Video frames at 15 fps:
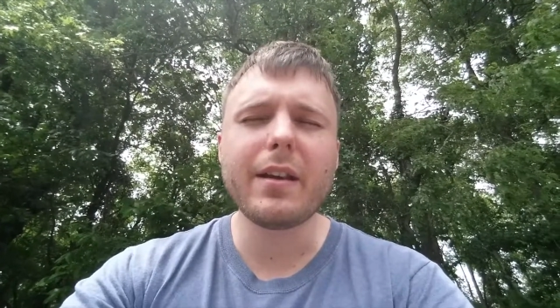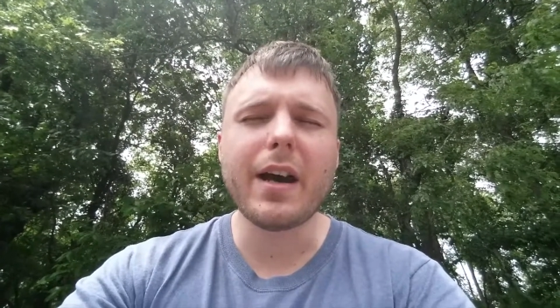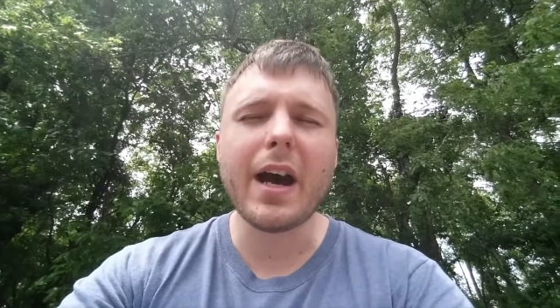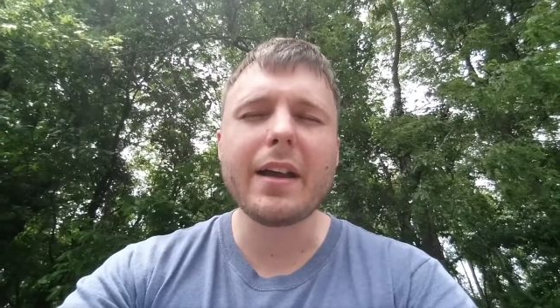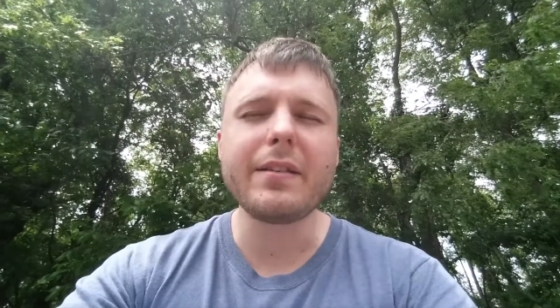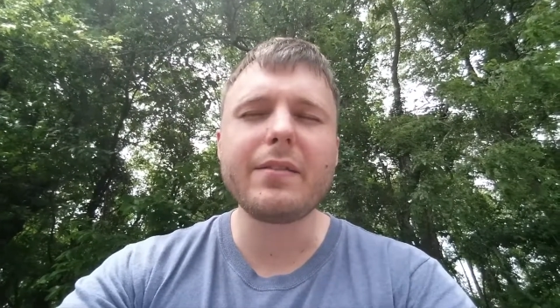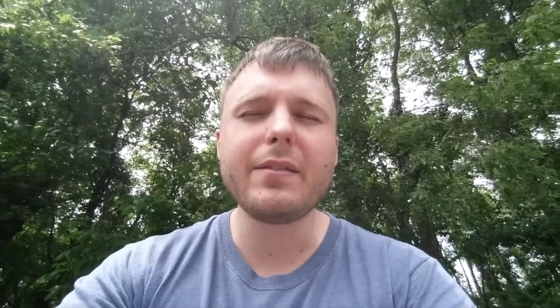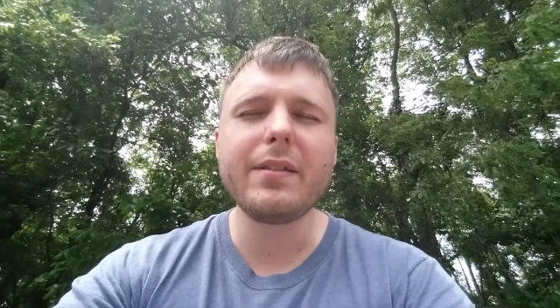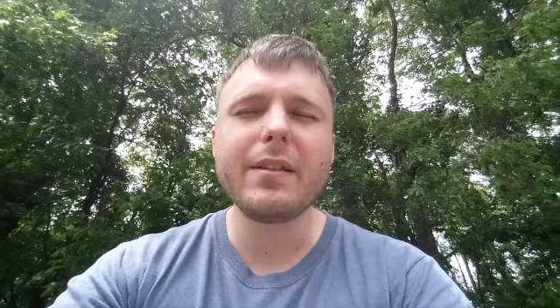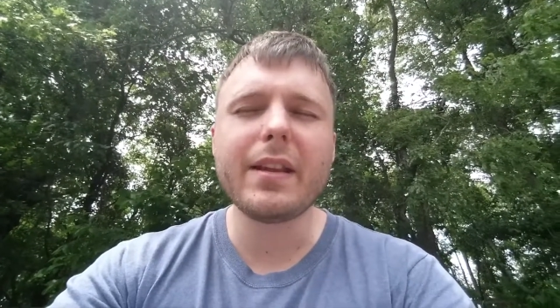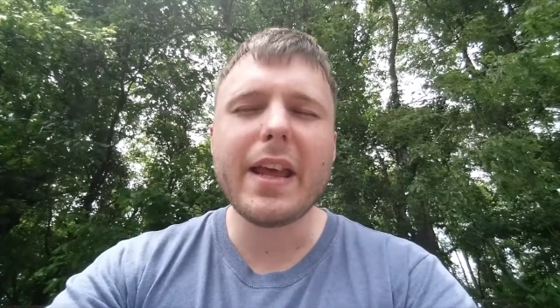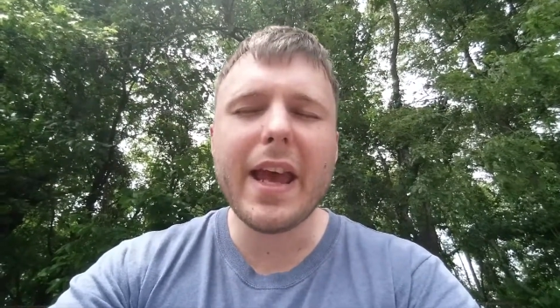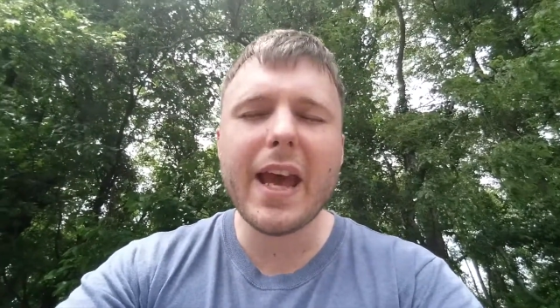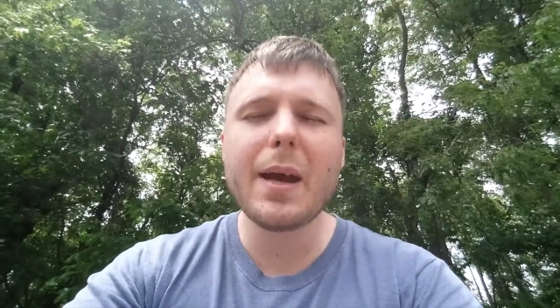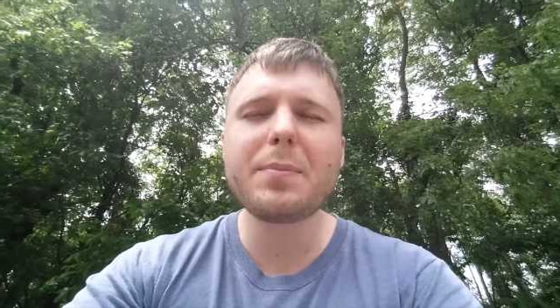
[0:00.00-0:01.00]
I
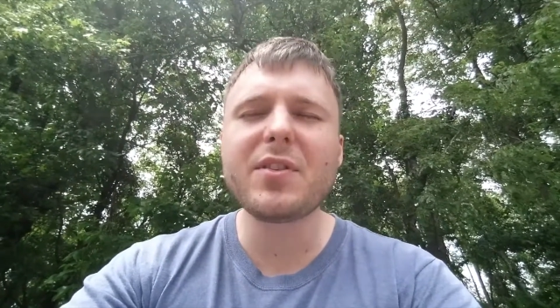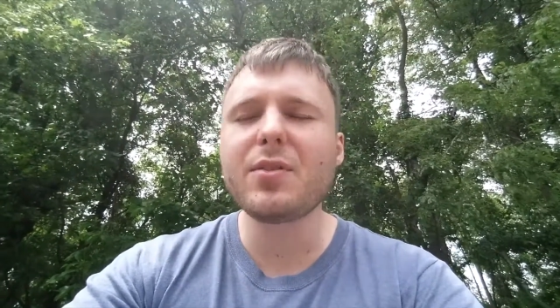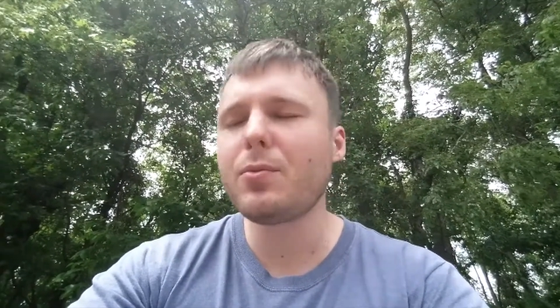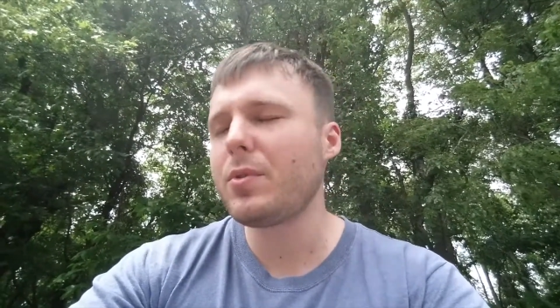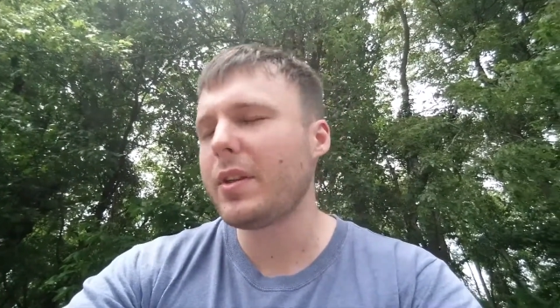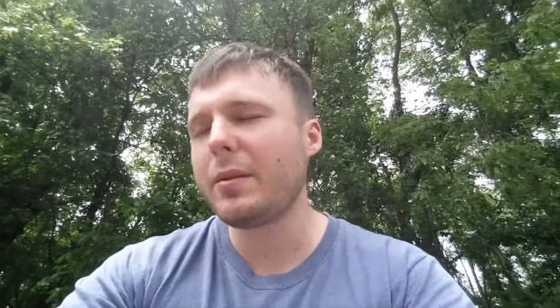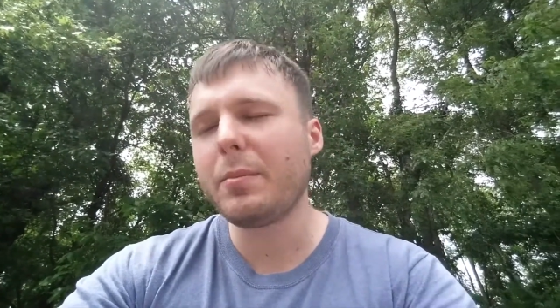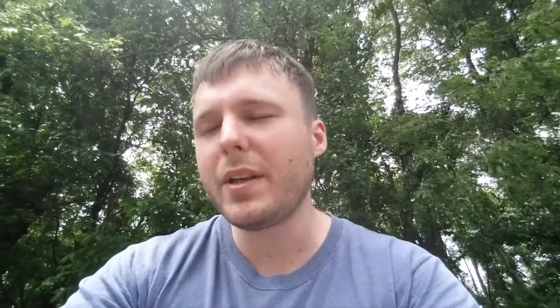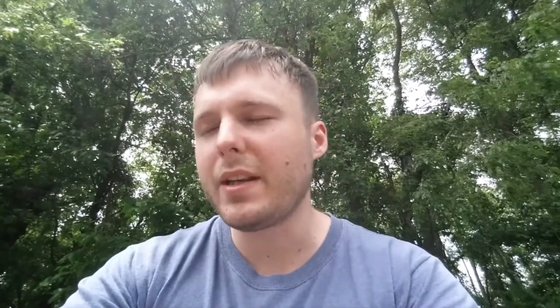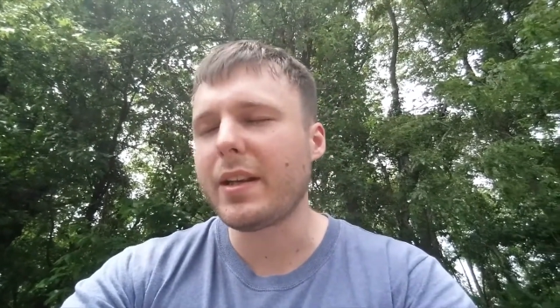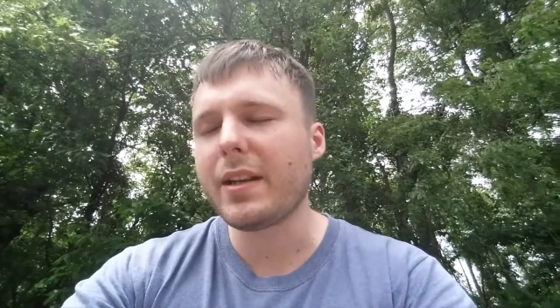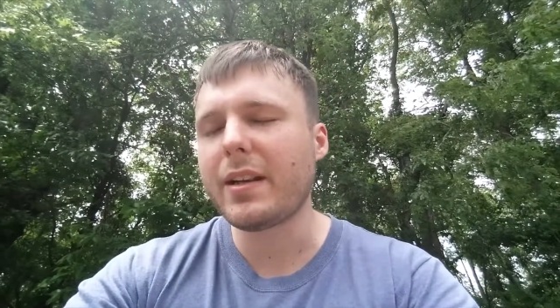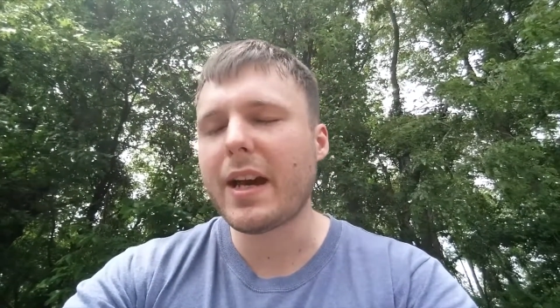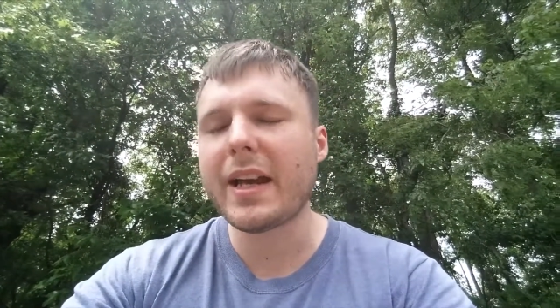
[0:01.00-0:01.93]
absolutely mean it.